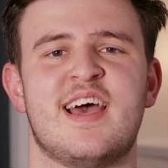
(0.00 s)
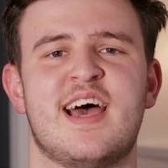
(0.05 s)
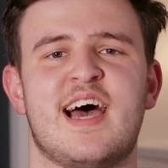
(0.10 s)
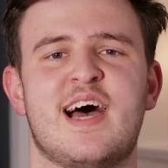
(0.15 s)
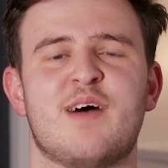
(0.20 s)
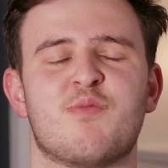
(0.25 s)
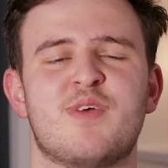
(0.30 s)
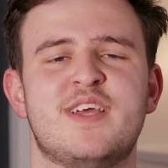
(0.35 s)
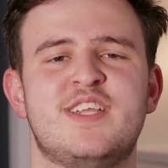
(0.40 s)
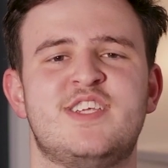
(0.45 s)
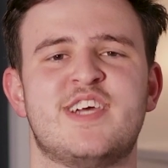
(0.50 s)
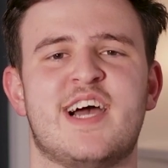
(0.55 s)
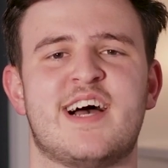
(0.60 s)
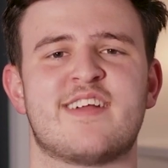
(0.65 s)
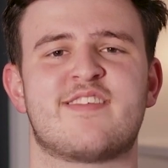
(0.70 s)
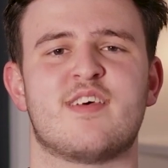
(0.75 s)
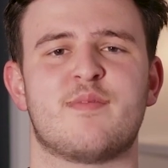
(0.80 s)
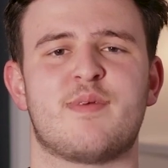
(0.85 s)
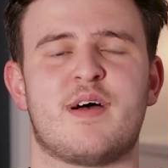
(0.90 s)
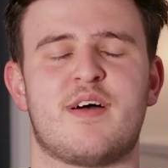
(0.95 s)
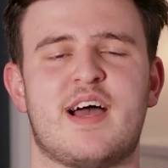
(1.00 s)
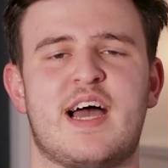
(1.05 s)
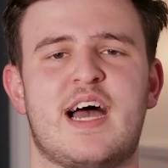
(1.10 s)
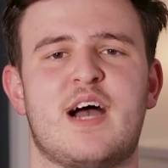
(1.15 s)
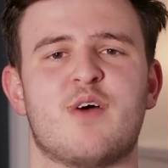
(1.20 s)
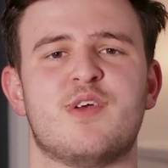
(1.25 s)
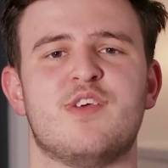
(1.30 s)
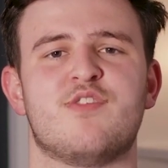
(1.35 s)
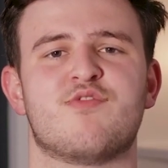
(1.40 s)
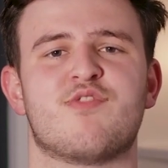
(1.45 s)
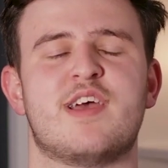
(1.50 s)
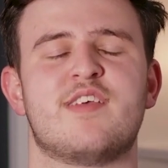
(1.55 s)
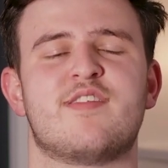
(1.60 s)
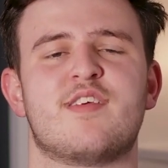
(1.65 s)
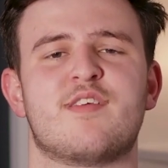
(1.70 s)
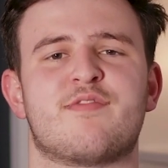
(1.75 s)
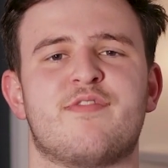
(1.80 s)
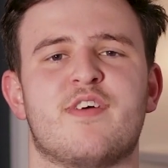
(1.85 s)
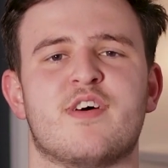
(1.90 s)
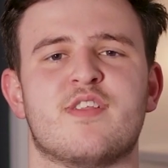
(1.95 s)
And we chat about how he's
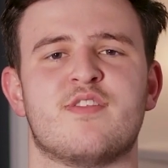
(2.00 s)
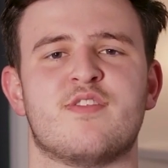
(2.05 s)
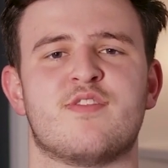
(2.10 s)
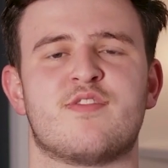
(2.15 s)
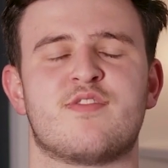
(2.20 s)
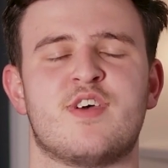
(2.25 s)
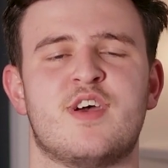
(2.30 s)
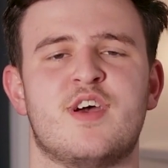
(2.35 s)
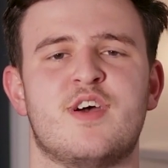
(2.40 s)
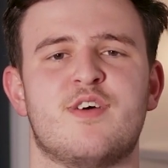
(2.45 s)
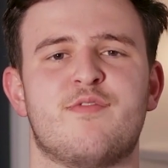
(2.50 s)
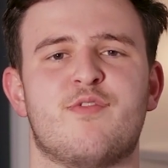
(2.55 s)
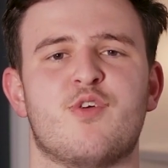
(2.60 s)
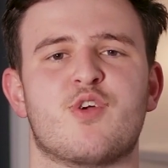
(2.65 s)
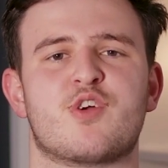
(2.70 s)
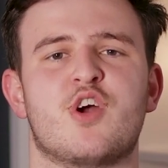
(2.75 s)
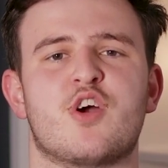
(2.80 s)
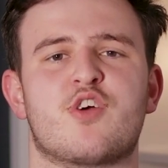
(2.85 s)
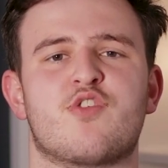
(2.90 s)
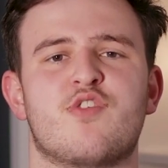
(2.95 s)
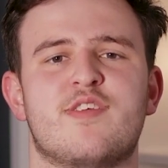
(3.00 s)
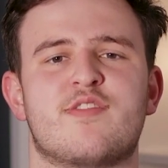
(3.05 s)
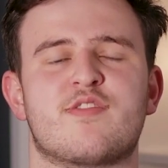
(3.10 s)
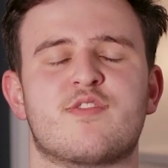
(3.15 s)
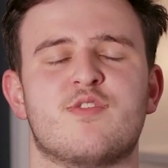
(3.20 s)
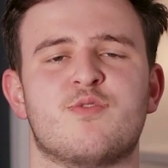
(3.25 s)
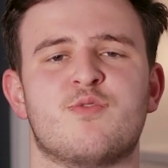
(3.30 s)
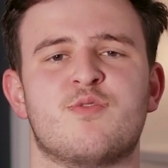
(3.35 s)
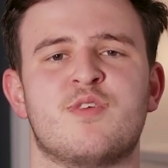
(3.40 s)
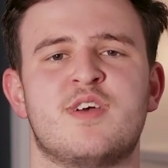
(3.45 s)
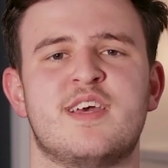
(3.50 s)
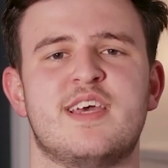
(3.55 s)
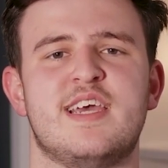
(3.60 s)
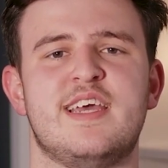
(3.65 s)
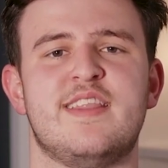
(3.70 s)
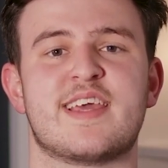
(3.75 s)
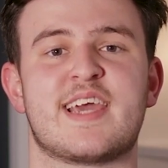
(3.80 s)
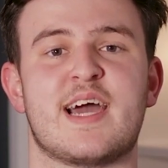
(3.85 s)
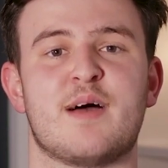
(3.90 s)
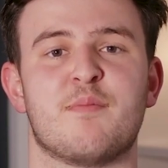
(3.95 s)
raising funds for a cookery school
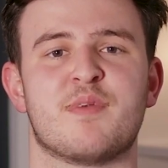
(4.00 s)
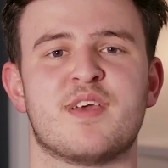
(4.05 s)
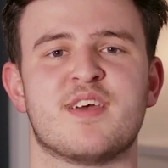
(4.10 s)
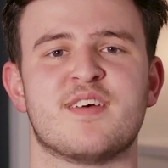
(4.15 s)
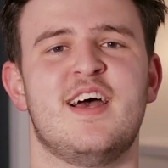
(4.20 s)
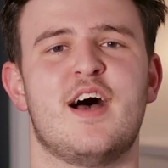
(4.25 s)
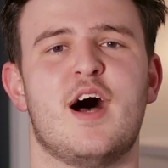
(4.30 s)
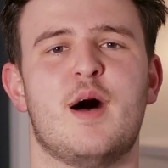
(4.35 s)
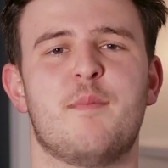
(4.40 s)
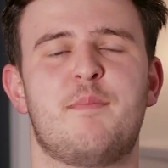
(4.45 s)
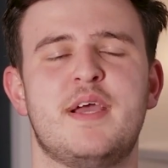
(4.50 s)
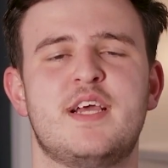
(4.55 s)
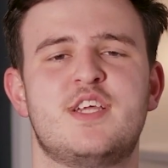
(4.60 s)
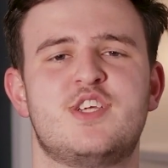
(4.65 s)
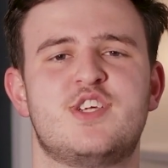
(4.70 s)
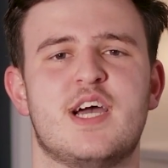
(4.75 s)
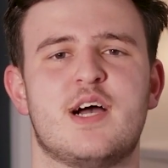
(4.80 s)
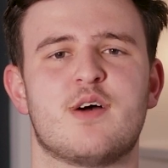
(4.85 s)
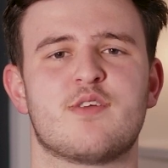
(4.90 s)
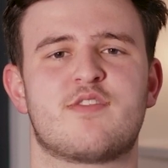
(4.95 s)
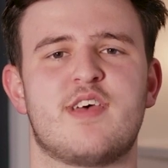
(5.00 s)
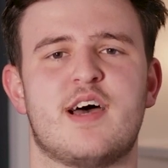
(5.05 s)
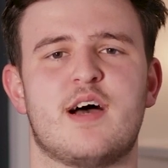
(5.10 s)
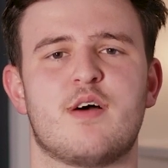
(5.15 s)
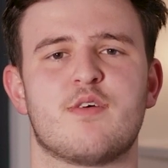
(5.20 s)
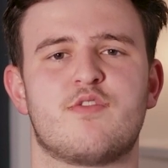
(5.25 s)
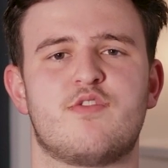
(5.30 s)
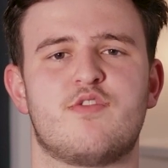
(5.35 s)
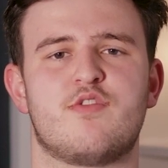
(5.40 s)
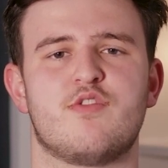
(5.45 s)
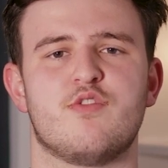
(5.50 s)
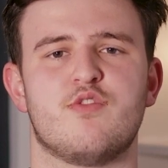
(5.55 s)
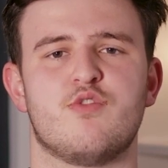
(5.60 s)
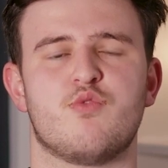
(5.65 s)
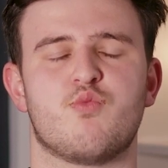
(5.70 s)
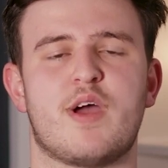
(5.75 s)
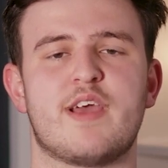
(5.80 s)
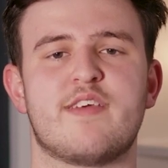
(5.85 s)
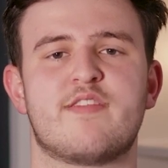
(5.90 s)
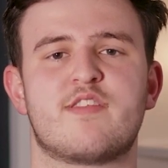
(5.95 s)
in the Gambia. A big shout out to
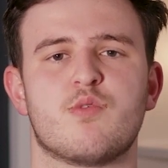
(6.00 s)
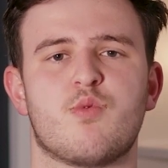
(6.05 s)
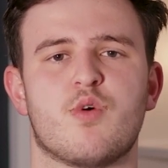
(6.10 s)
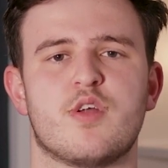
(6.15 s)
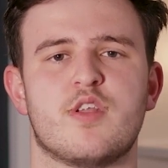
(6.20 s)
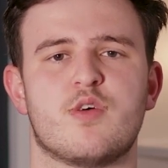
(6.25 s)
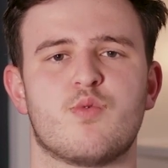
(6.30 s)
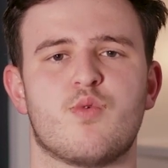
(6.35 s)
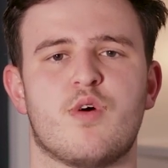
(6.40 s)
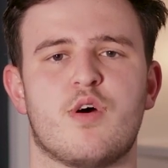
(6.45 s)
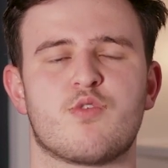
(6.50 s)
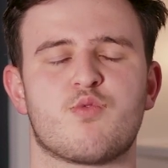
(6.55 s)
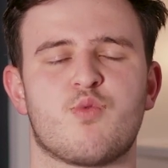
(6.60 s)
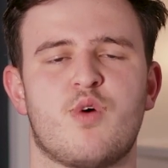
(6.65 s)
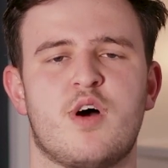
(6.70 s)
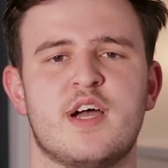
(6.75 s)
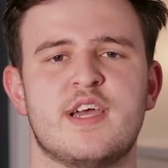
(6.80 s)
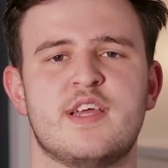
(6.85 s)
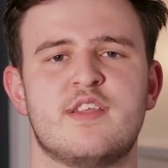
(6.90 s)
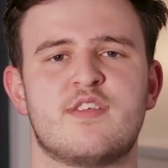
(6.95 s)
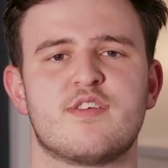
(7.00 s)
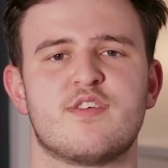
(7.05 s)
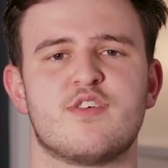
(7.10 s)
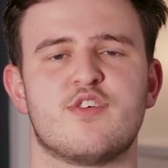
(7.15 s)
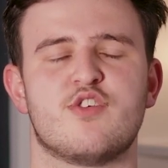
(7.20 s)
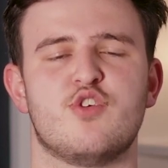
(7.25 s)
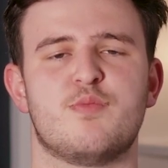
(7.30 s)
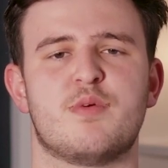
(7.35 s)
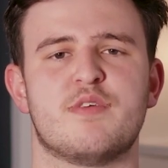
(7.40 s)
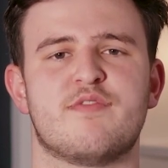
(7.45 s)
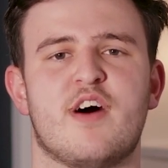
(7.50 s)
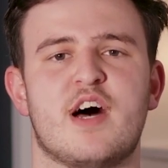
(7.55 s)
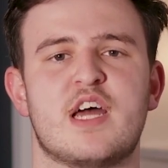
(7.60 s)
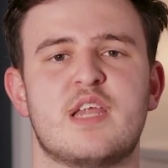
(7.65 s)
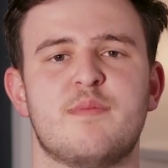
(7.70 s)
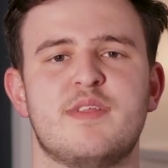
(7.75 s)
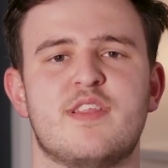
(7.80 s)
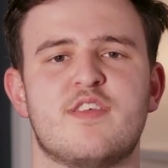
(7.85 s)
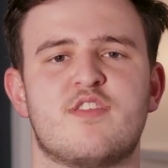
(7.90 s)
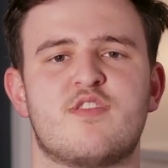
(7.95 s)
Waste to Wonder Worldwide, who
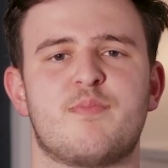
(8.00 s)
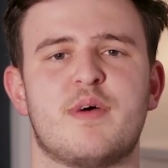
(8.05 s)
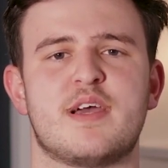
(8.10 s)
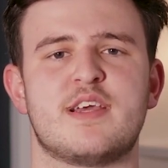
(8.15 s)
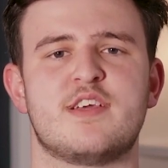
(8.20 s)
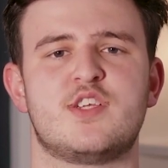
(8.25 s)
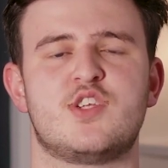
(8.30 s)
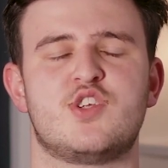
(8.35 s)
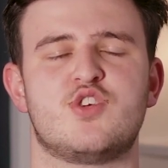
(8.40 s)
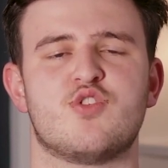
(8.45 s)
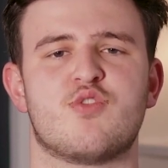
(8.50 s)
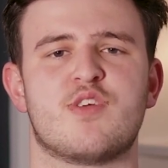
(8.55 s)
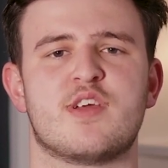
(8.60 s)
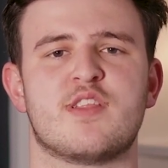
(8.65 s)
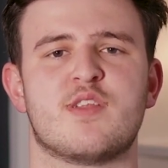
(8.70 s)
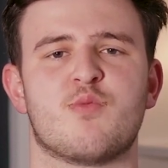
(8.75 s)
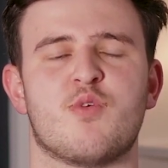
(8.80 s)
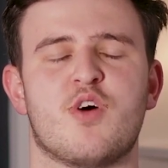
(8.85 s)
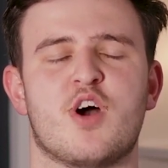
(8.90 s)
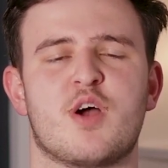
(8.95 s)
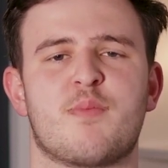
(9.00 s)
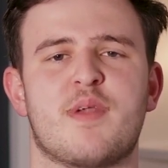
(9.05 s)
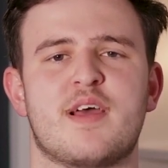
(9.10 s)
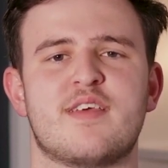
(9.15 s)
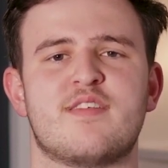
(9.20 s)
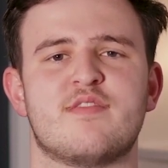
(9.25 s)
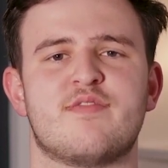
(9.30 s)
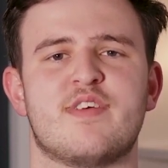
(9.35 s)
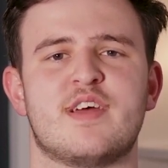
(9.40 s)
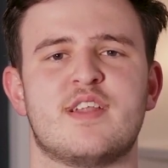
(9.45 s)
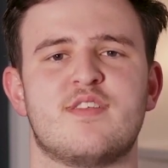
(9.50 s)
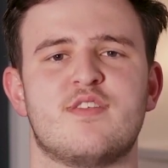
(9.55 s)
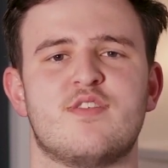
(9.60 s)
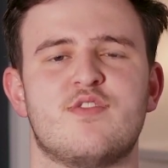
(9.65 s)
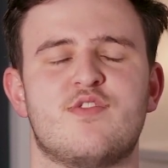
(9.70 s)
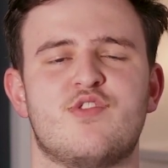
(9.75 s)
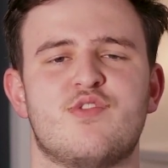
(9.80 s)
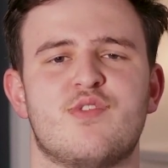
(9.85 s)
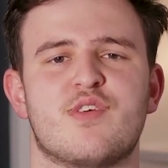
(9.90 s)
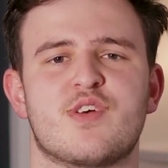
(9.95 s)
provided me the space during the workplace event
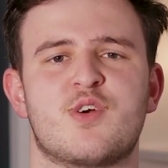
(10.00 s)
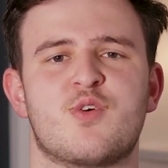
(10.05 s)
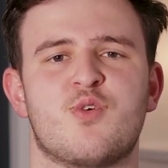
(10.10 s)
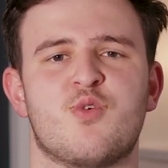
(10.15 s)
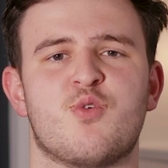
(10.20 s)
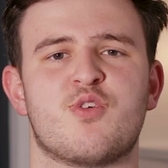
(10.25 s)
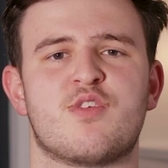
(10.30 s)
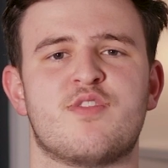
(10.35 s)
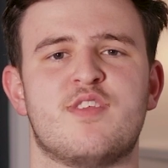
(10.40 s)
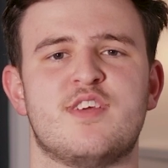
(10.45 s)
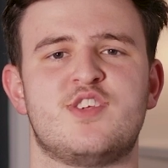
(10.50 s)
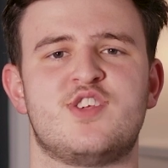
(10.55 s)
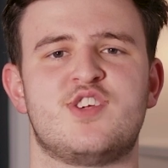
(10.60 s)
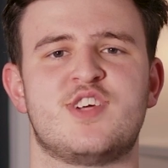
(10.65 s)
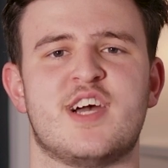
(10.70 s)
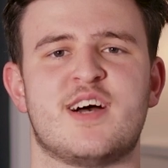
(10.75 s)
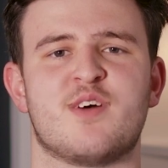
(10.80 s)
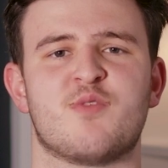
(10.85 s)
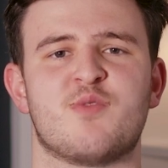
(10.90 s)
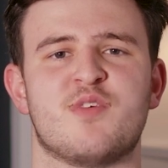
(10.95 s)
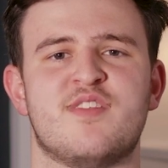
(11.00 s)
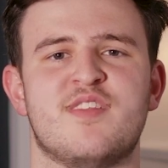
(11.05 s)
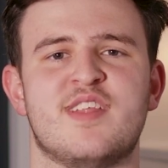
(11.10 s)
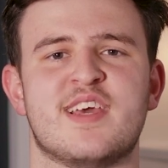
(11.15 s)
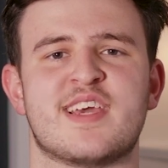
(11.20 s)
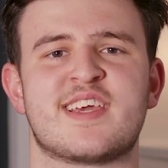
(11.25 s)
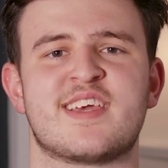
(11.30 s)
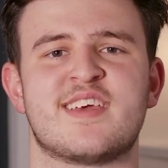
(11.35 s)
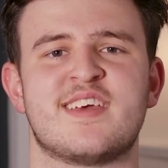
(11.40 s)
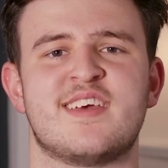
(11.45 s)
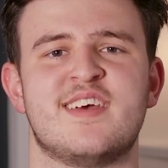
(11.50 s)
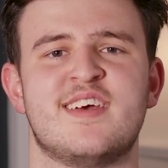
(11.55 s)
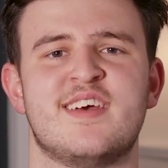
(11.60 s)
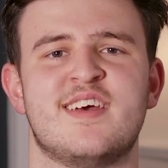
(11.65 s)
to record this chat with Nick.